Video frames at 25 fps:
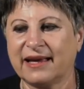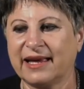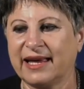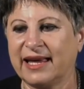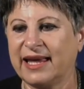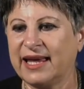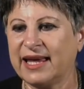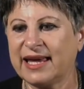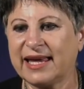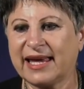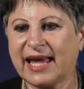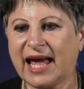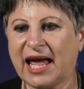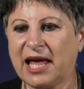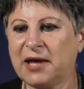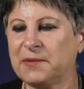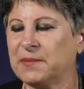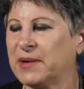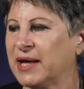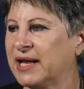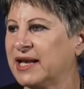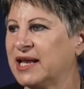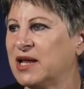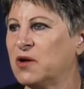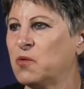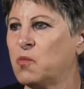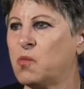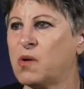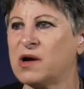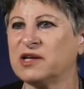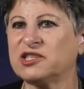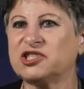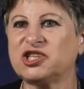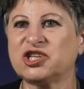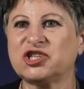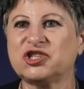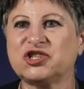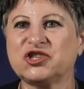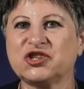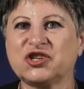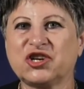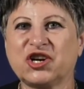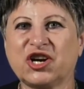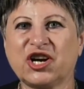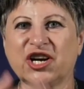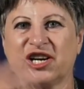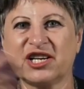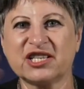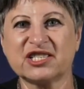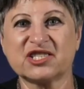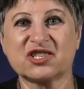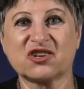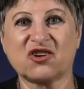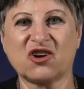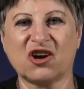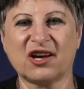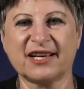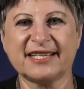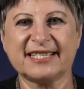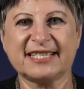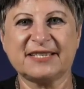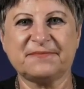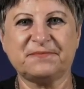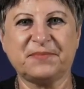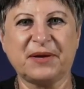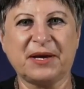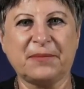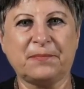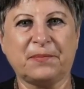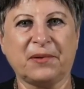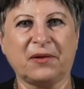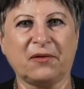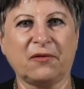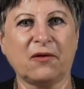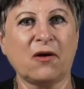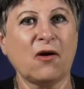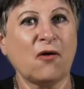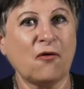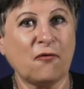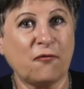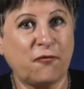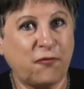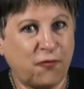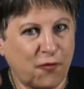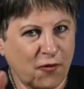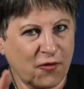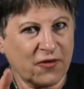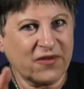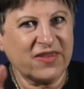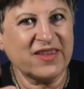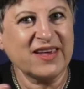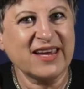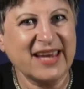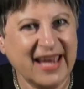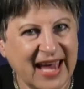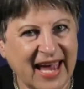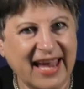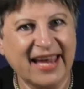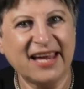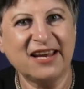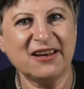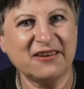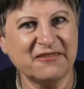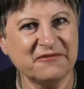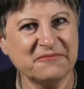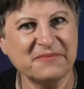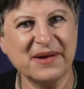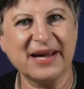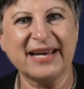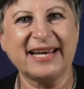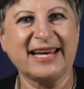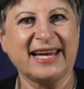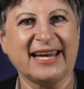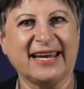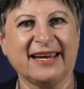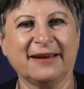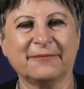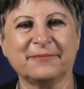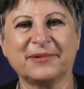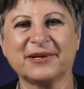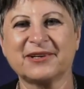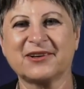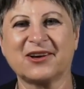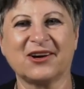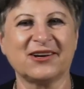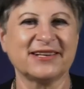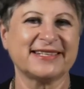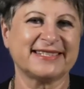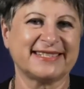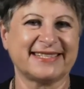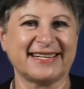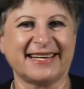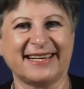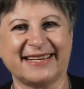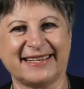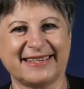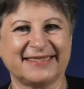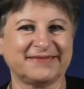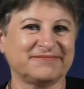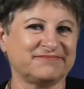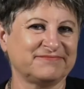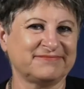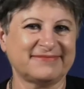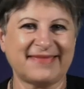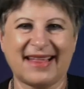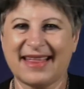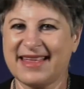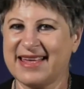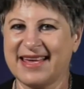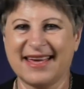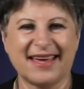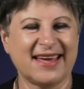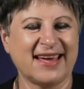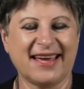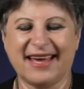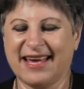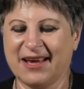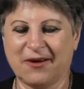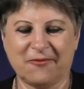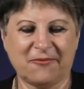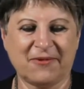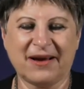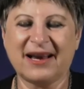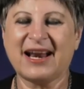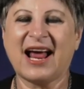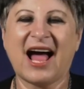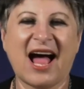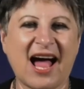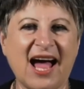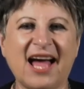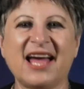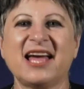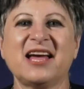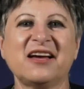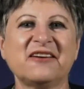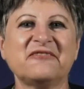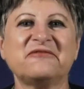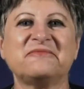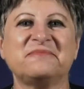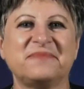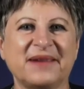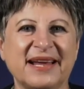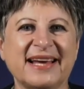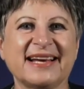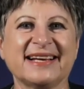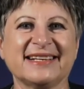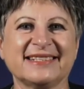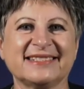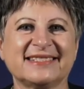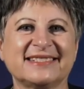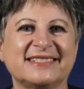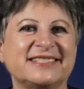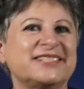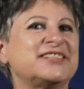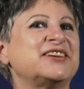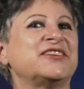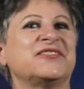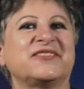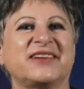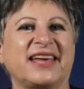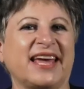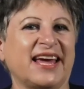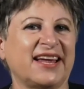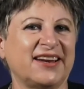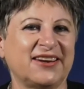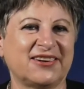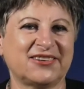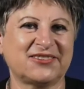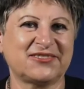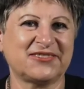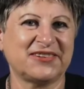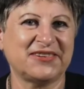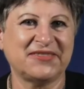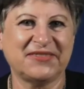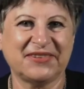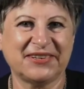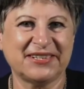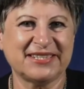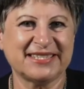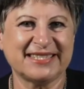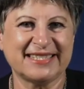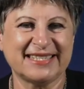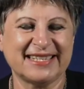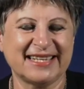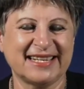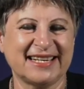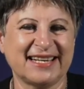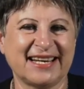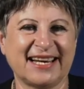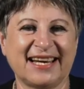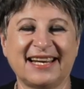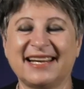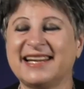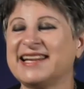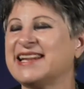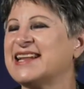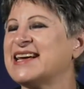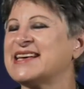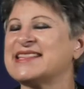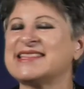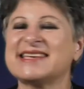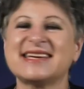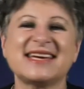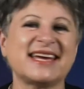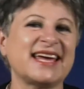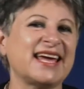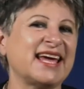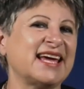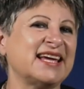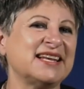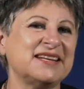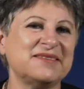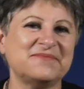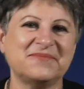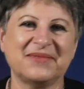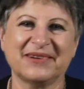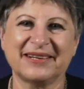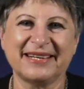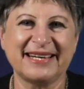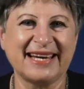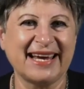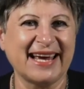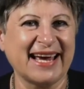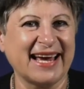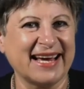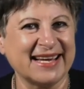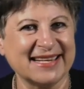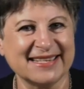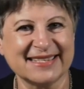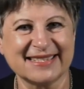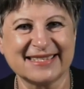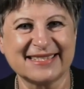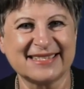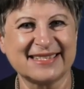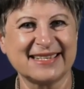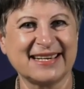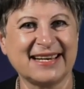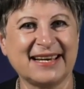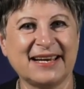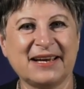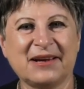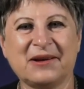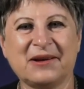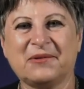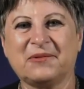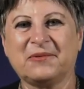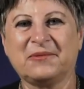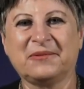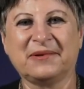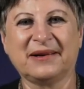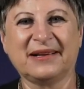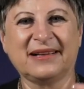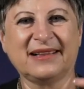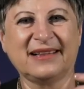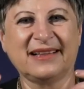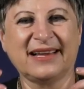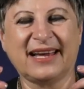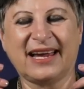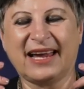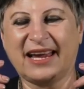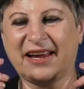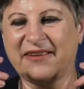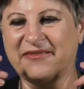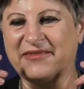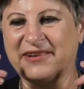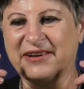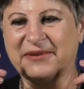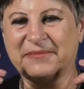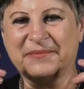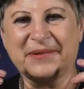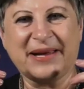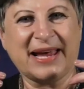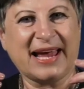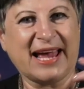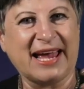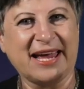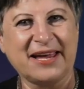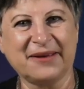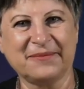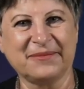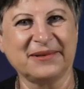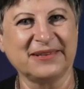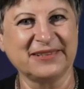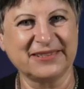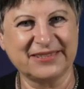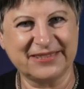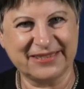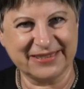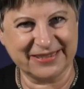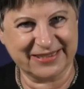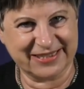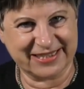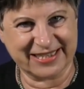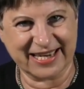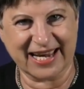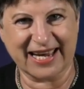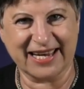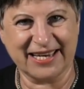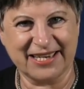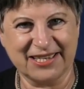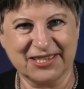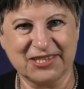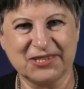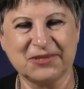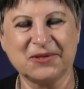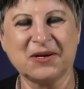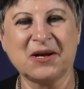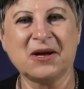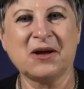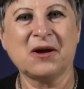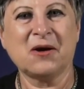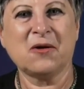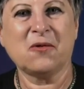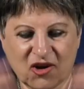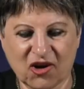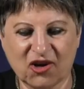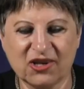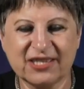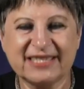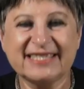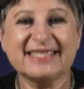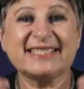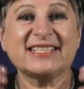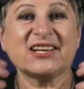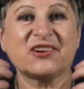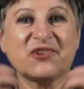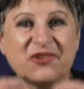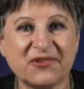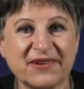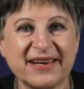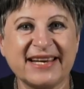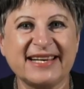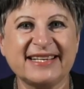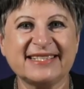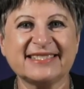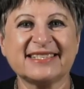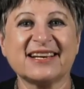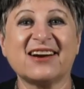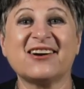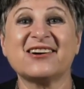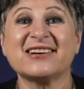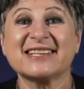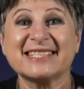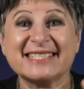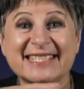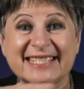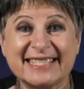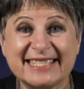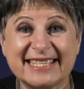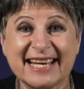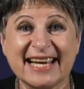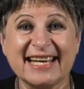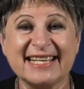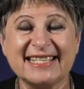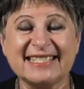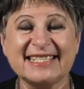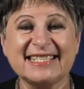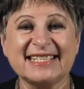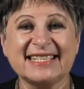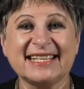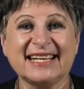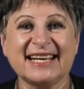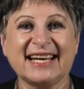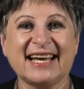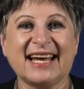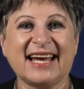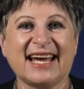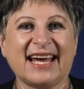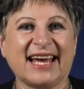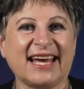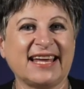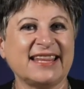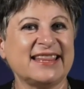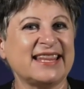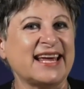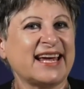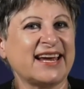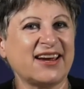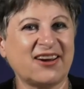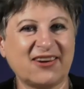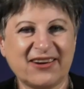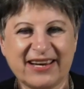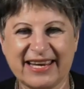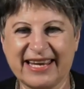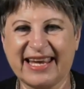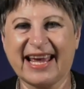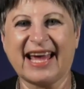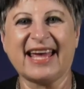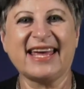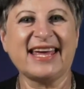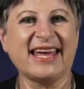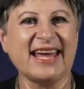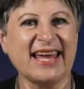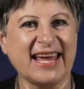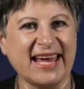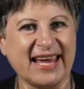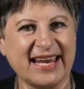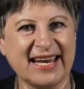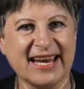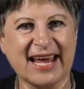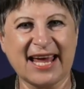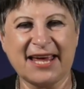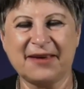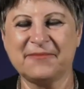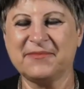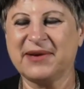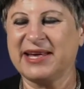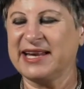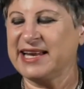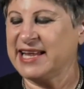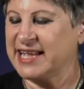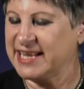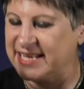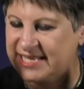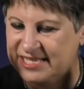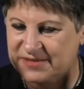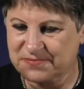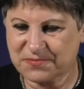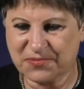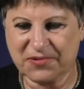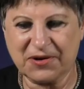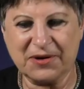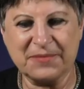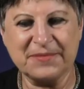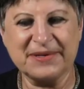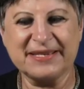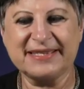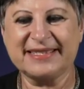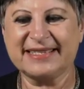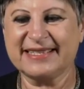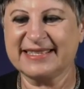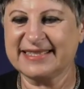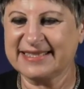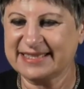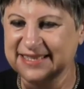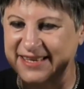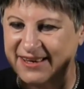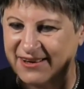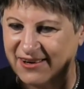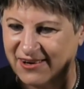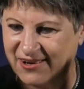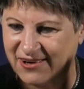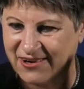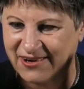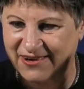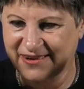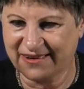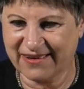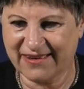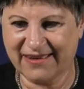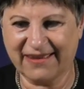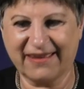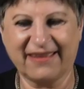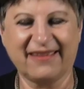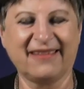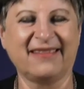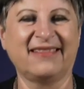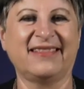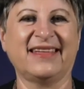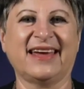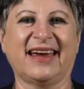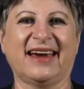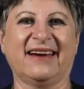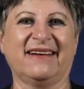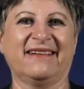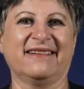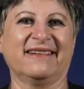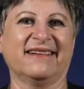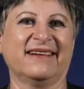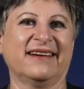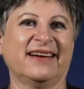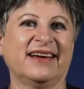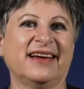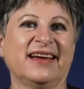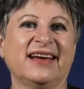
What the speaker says: He came and he wanted to curse God's people for the gain of money. But God said, what I have blessed, you cannot reverse it. And nothing anybody else will ever be able to change. God's decrees are set and they are yea and amen. His promises are there.